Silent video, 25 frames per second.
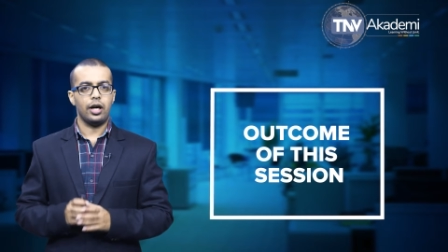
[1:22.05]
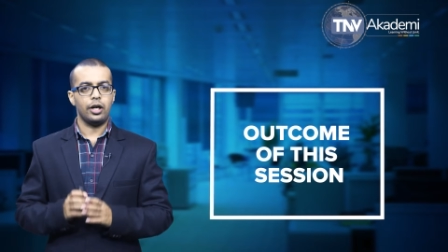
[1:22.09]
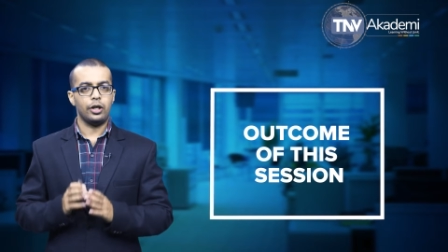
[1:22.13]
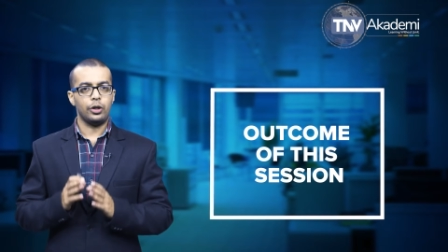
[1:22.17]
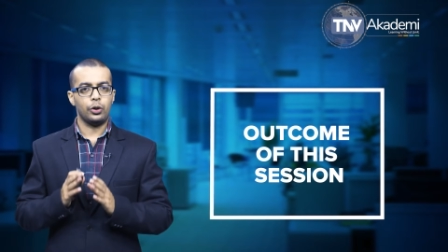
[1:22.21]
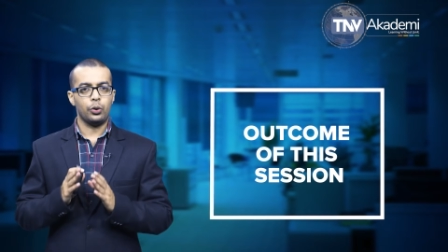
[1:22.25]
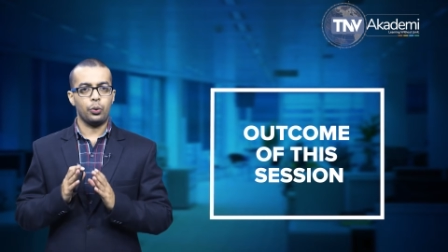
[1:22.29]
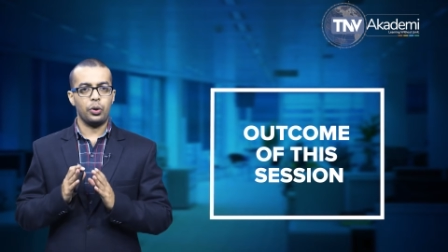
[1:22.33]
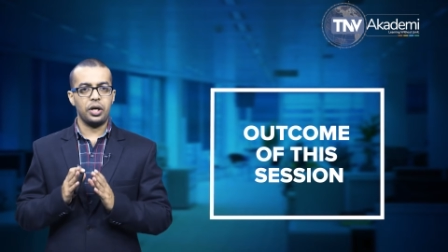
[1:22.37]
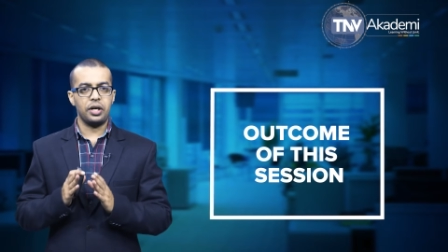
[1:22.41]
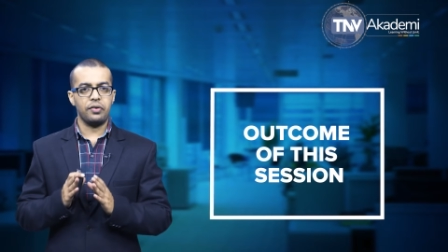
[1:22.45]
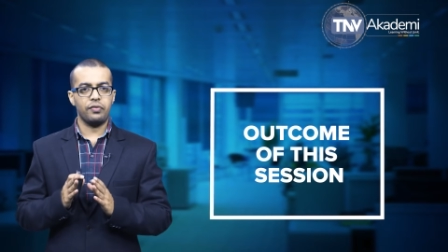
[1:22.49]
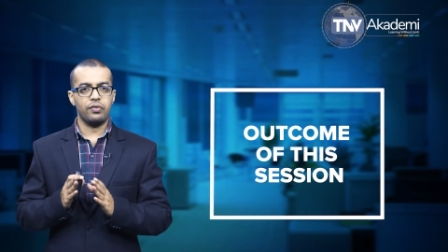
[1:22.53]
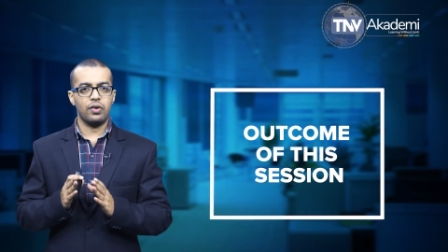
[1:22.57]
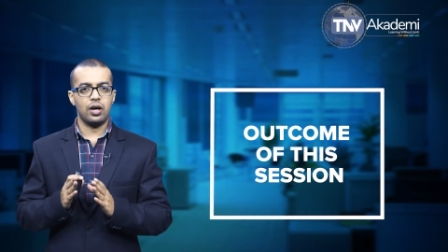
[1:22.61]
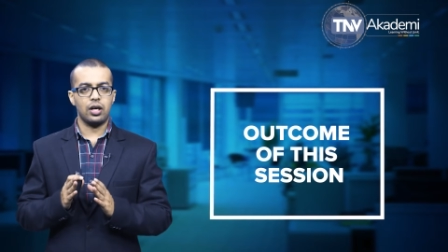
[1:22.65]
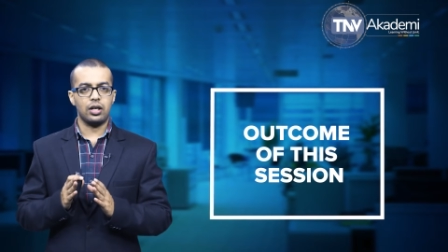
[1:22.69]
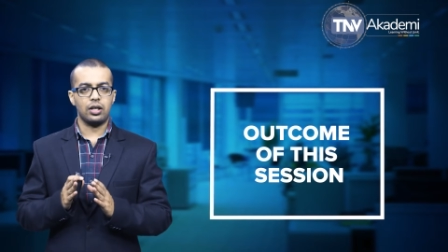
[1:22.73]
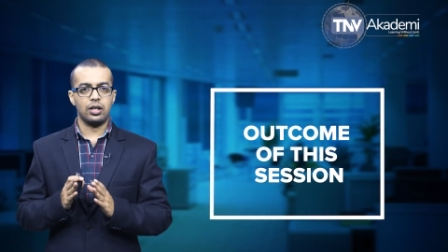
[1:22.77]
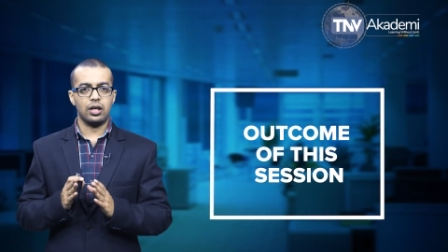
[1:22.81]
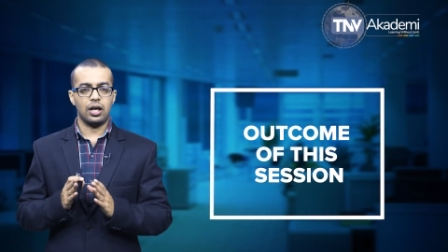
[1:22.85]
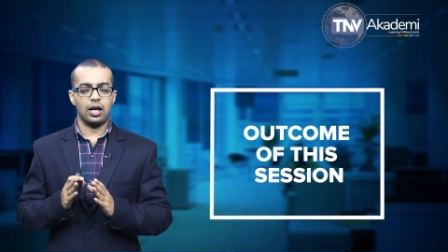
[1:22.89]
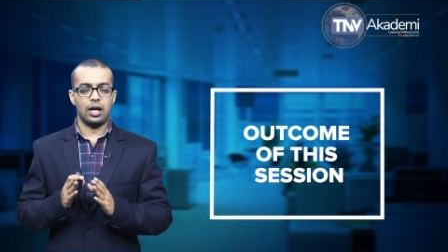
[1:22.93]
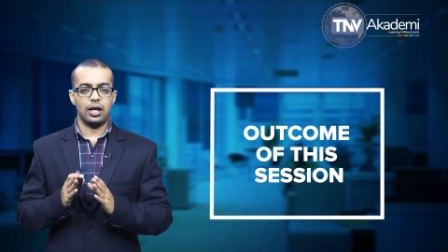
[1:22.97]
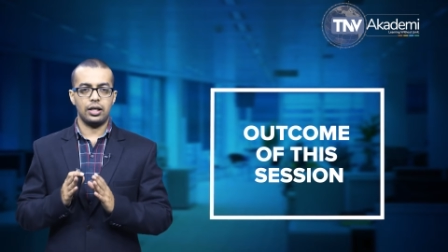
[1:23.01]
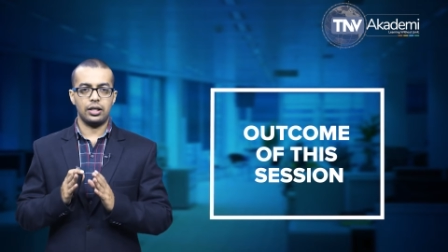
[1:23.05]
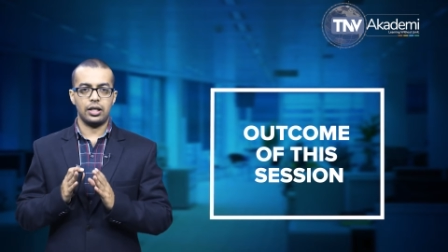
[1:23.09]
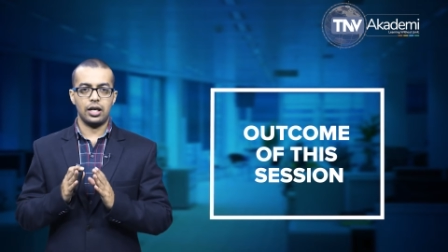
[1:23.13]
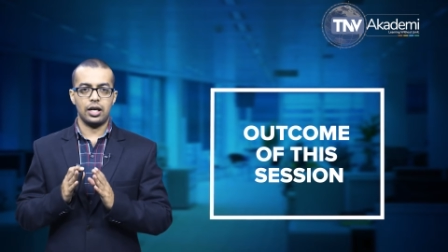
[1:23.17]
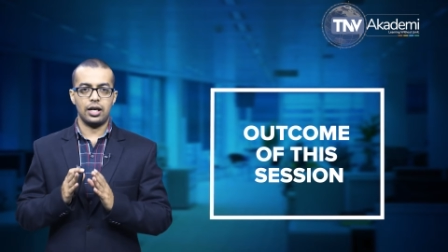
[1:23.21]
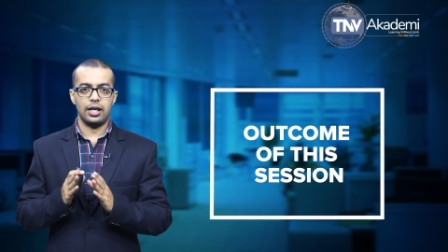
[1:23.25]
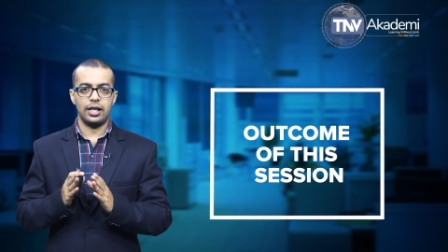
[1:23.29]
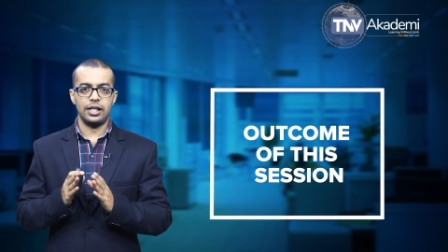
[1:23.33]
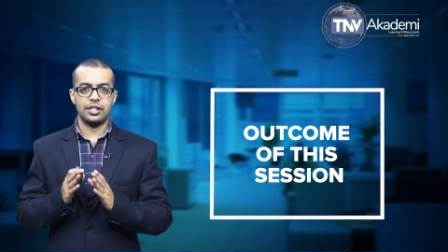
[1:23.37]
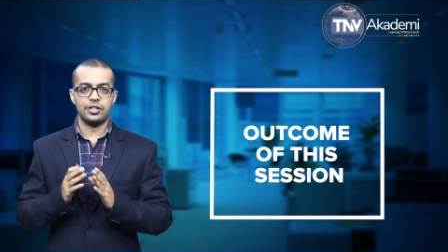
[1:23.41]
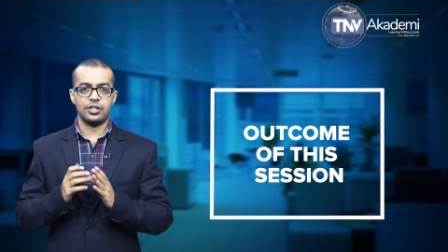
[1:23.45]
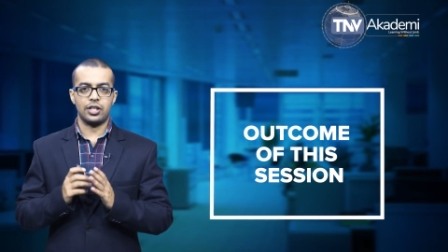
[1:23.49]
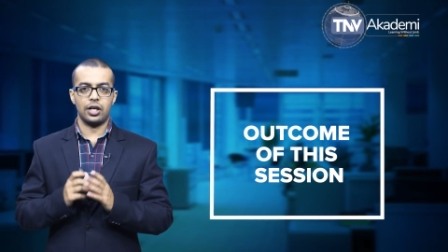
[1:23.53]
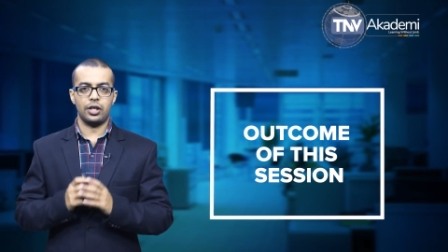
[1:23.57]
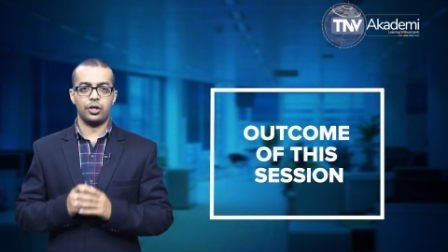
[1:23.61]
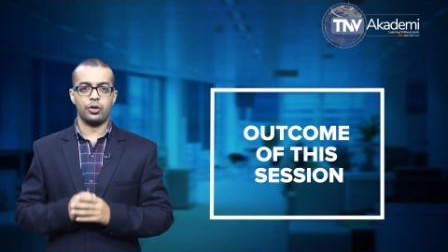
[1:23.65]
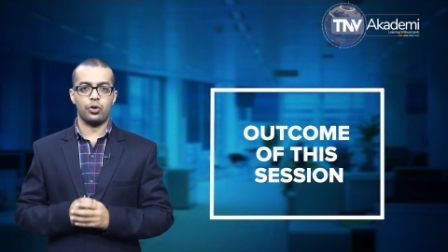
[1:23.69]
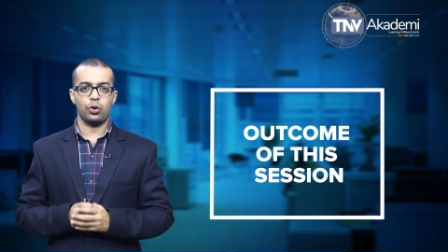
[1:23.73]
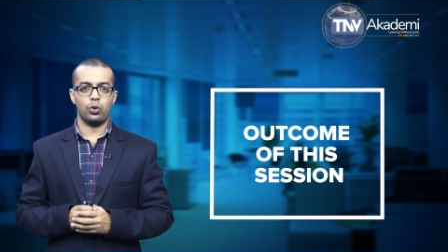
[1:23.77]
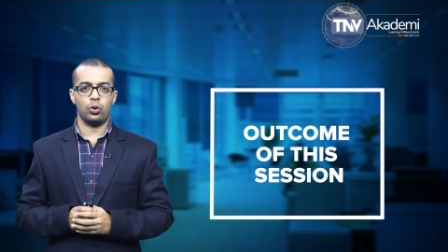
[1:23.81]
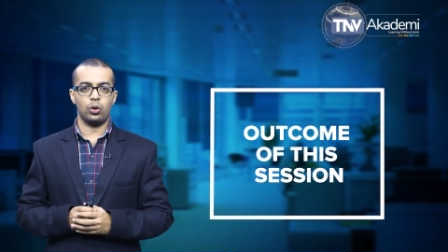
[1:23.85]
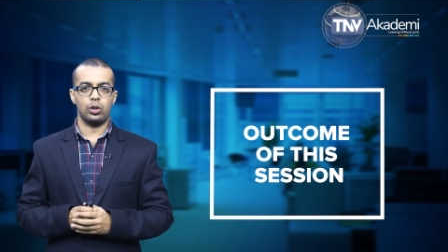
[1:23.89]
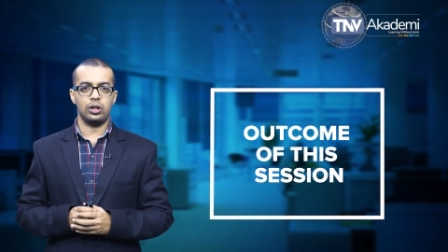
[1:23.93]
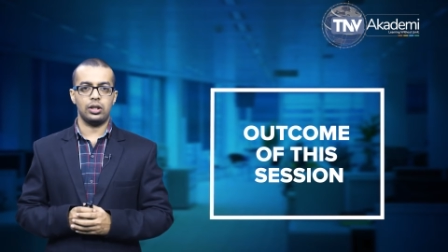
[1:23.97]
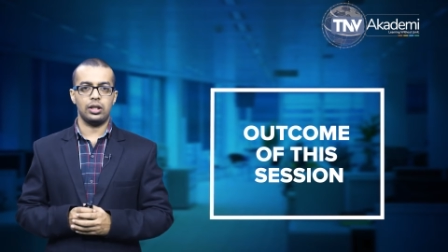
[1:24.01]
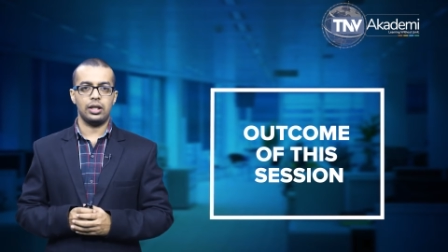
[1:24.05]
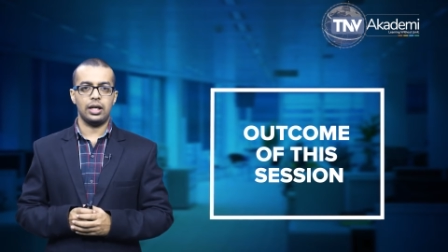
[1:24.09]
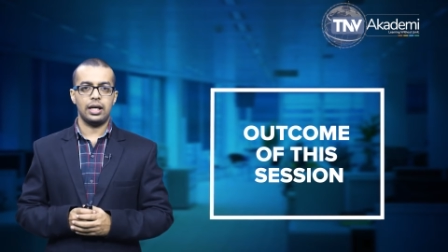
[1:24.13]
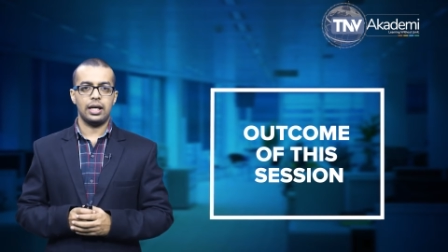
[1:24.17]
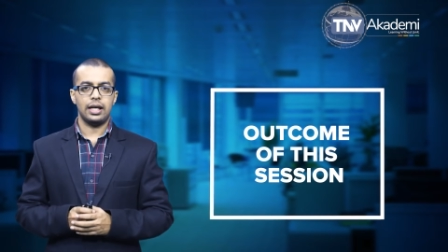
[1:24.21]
doing work under its control